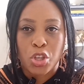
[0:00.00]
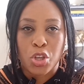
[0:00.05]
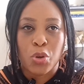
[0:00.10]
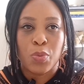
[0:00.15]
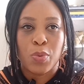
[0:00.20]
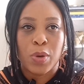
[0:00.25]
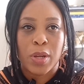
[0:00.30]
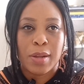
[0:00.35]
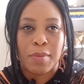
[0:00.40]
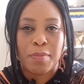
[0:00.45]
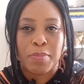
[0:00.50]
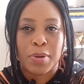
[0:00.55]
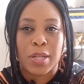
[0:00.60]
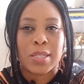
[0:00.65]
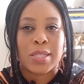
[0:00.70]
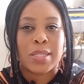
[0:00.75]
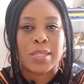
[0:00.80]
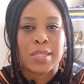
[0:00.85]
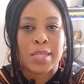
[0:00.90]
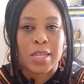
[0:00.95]
you wouldn't
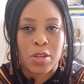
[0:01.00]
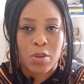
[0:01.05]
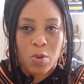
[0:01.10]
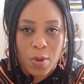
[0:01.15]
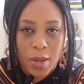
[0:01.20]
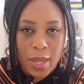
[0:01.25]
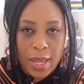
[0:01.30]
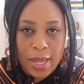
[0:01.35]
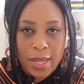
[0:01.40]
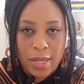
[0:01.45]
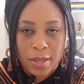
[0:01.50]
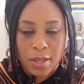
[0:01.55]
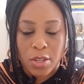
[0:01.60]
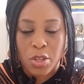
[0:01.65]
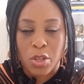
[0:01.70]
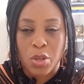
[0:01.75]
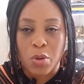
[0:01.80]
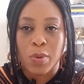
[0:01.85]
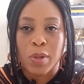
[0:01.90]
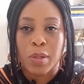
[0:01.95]
put Sinoya.
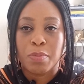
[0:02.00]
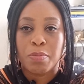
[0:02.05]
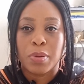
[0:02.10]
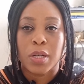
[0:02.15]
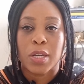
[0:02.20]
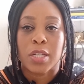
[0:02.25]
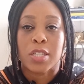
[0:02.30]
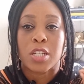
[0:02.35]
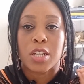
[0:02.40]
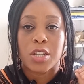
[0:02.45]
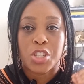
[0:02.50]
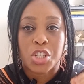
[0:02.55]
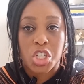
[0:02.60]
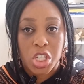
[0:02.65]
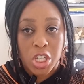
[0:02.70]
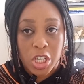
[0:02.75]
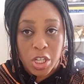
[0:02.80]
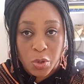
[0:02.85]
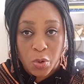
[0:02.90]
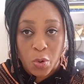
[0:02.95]
You will put
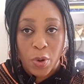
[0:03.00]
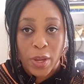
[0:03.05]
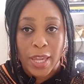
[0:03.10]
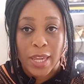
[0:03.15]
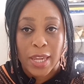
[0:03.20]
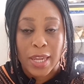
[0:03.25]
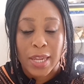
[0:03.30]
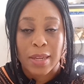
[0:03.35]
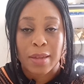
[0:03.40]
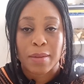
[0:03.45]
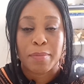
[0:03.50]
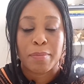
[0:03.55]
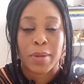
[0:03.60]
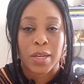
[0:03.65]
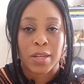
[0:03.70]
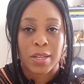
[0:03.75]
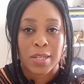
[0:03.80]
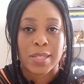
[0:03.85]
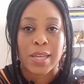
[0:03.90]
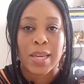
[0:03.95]
Chinhoyi
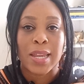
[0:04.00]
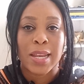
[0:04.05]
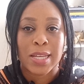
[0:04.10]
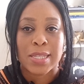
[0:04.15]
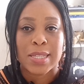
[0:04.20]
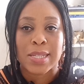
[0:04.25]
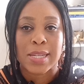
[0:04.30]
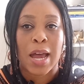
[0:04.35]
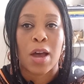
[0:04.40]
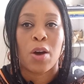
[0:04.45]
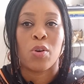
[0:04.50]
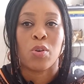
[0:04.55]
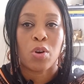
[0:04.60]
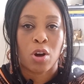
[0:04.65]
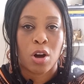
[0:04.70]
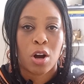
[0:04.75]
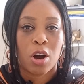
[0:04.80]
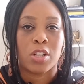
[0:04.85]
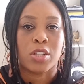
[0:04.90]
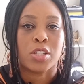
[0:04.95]
because it is
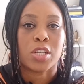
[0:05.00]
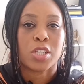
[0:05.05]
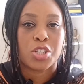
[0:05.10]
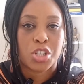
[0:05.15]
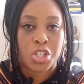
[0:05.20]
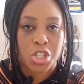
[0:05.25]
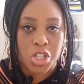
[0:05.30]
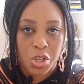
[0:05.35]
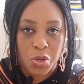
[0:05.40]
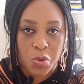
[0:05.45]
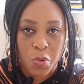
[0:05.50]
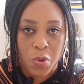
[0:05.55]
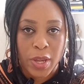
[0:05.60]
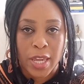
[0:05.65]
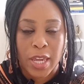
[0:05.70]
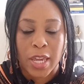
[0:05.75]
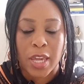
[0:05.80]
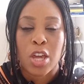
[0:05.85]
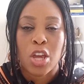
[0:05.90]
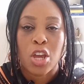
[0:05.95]
now called
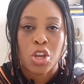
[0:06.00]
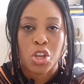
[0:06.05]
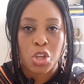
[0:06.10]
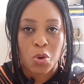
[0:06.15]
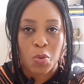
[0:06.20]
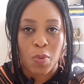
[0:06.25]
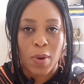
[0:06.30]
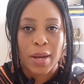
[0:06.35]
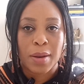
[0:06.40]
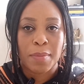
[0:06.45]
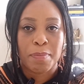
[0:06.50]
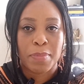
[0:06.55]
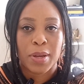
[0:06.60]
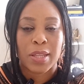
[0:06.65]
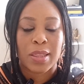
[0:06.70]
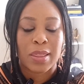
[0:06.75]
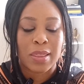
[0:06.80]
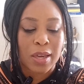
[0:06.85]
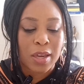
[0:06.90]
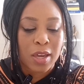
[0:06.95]
Chinhoyi. You want to
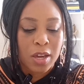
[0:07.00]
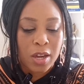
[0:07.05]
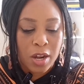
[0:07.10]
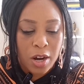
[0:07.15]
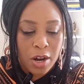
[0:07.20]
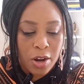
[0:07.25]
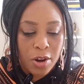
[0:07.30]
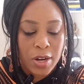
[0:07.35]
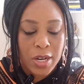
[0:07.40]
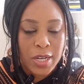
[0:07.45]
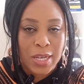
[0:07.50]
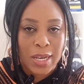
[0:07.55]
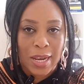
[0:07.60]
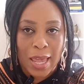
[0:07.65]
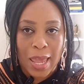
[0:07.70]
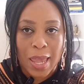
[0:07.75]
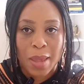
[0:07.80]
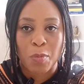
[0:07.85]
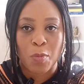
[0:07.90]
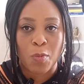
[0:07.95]
put the
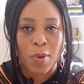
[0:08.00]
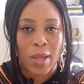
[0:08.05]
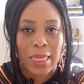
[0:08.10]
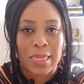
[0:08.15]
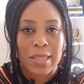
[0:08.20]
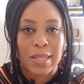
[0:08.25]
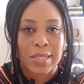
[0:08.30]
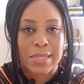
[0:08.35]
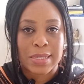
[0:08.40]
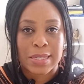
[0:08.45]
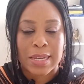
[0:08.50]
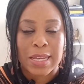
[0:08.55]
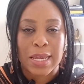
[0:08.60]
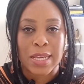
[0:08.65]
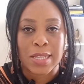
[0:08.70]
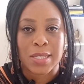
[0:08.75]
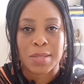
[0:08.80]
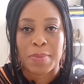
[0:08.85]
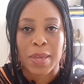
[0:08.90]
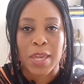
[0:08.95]
current name, what the
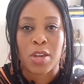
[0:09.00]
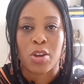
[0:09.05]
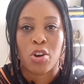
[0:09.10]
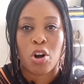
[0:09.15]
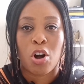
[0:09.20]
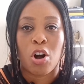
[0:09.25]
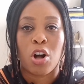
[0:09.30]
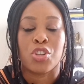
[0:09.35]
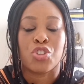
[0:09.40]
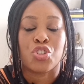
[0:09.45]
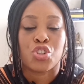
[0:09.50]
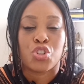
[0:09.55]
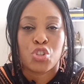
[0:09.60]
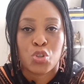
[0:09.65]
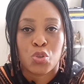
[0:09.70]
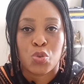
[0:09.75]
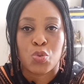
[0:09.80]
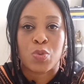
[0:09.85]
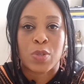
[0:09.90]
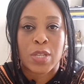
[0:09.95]
city is being called
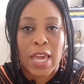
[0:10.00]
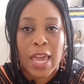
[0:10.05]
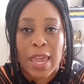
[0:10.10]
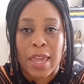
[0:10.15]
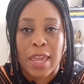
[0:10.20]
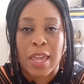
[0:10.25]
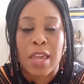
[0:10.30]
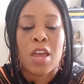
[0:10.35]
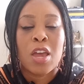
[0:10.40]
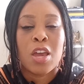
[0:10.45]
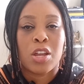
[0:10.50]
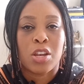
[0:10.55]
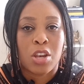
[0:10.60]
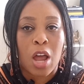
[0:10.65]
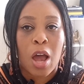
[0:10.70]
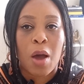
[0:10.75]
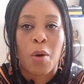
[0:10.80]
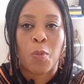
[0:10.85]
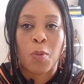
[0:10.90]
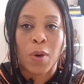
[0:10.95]
today,
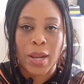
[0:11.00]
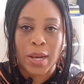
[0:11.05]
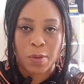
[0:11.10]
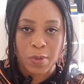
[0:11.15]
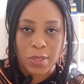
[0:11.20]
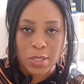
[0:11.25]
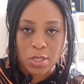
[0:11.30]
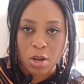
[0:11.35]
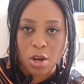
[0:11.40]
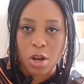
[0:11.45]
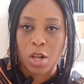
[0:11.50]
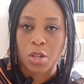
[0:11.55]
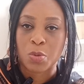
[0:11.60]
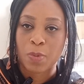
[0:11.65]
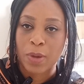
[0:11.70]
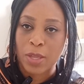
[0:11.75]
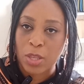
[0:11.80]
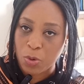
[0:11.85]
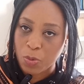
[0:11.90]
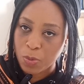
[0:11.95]
not what it was
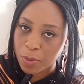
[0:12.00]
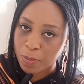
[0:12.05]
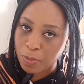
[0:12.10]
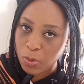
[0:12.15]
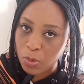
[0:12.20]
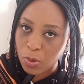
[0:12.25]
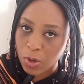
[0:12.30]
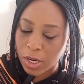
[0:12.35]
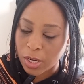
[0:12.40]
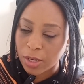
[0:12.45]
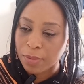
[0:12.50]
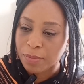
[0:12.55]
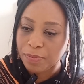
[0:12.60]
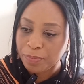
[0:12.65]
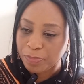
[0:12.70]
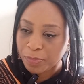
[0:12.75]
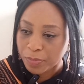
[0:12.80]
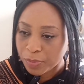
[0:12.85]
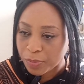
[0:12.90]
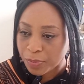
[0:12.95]
called when you were born.
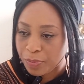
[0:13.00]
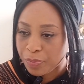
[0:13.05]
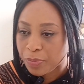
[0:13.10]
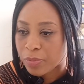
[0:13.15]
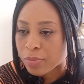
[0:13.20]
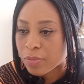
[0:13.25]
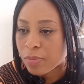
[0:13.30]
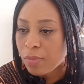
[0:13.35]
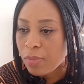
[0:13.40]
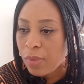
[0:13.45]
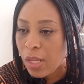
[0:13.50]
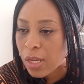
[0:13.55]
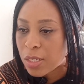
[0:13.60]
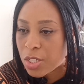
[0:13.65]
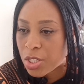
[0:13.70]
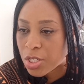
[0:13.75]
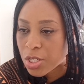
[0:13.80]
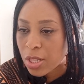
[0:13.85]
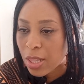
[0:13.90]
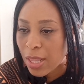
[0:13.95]

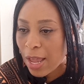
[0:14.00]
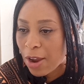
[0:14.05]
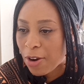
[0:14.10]
Just